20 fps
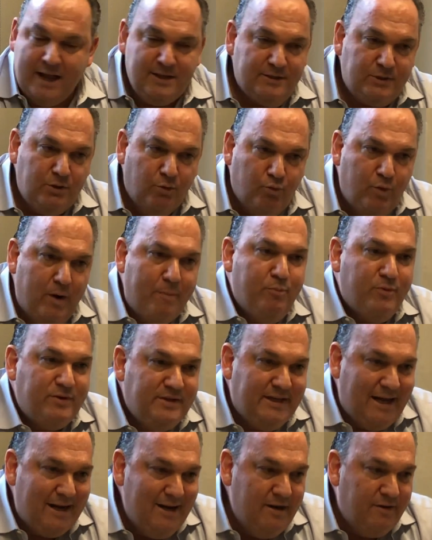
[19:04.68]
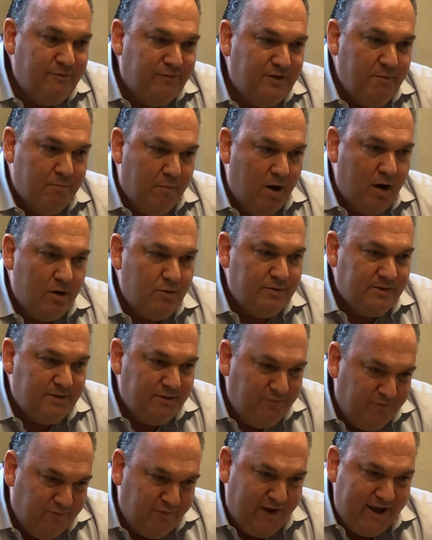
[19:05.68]
And so representative
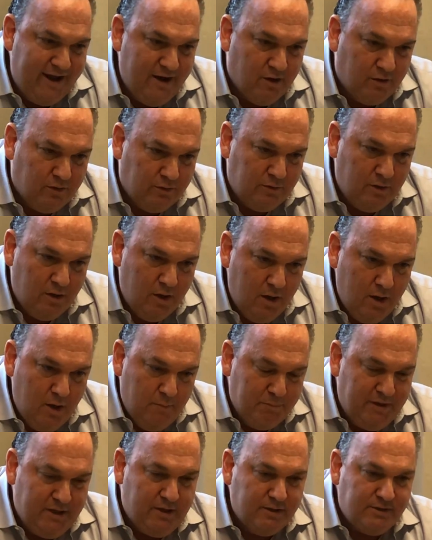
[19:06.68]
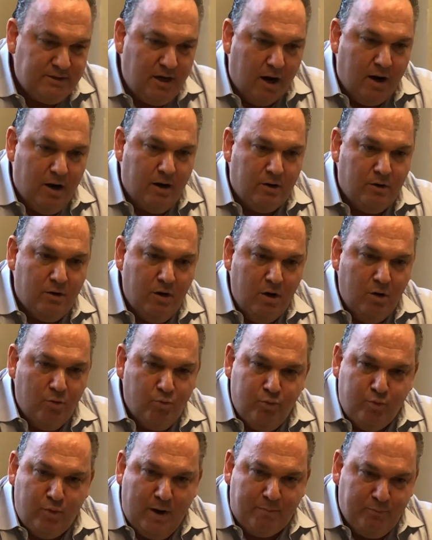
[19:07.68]
democracy failed because our
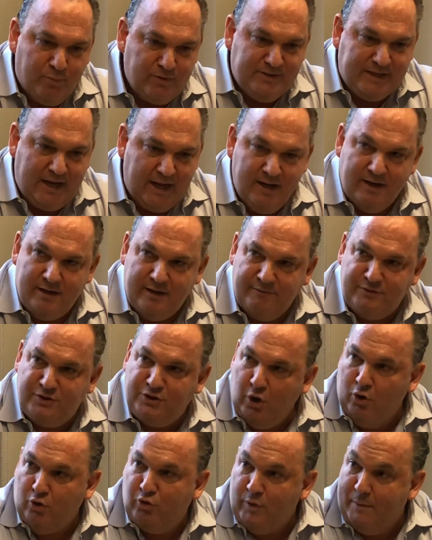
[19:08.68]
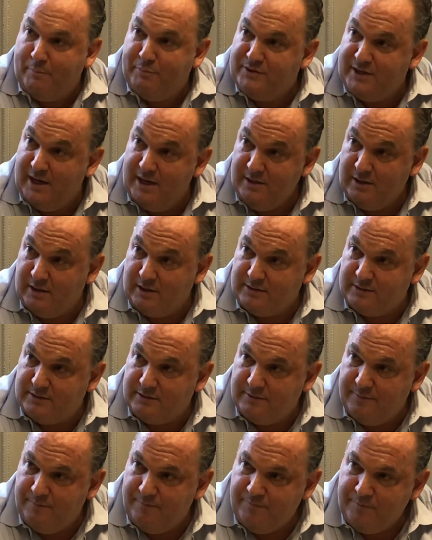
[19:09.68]
representatives don't represent
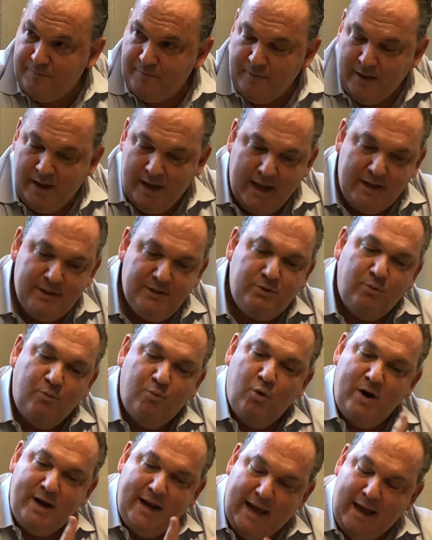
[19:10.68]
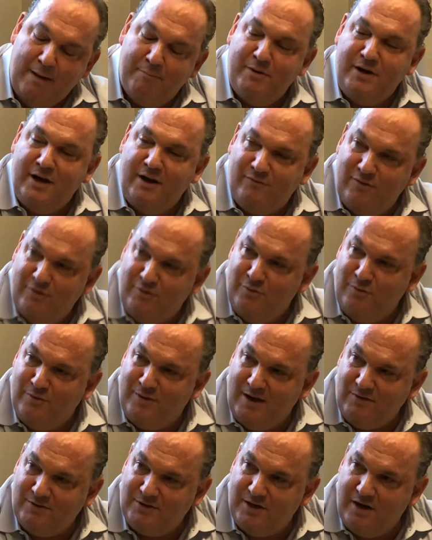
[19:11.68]
us. And so what happened after
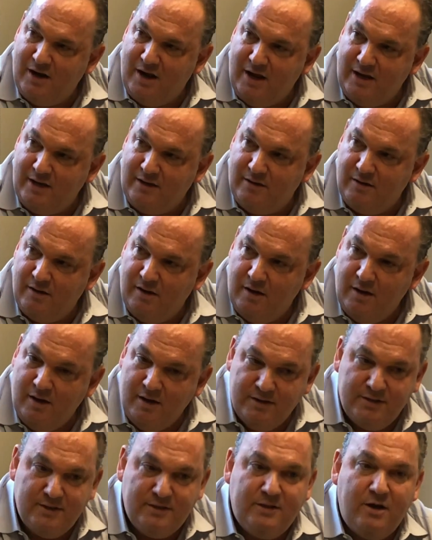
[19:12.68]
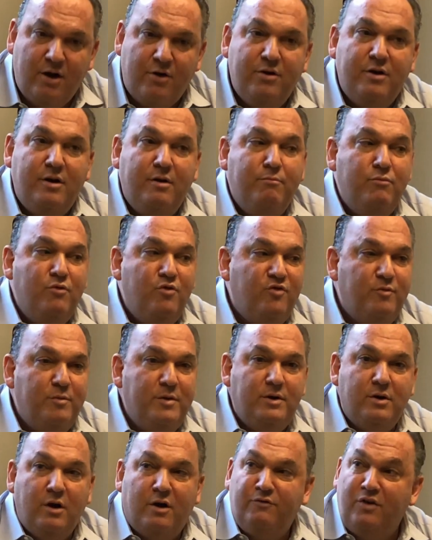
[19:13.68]
2008? Started a
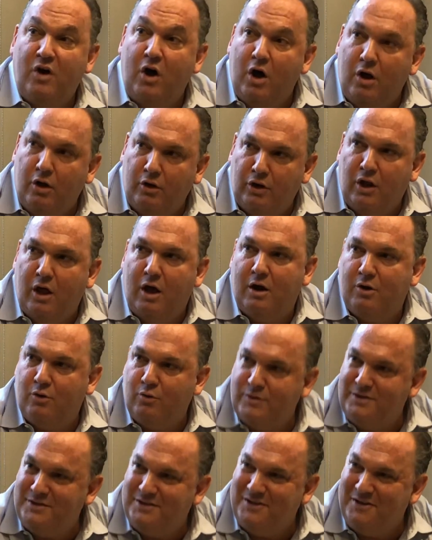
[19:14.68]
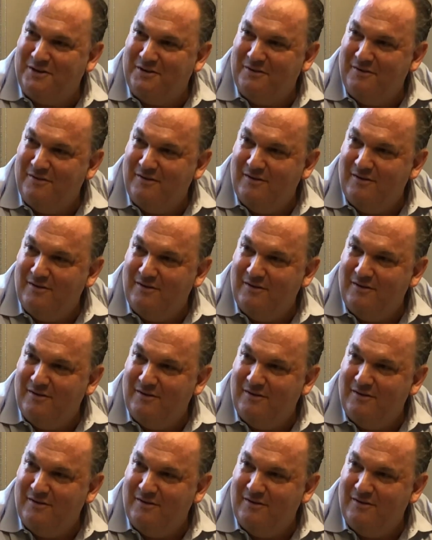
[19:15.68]
movement of holacracy.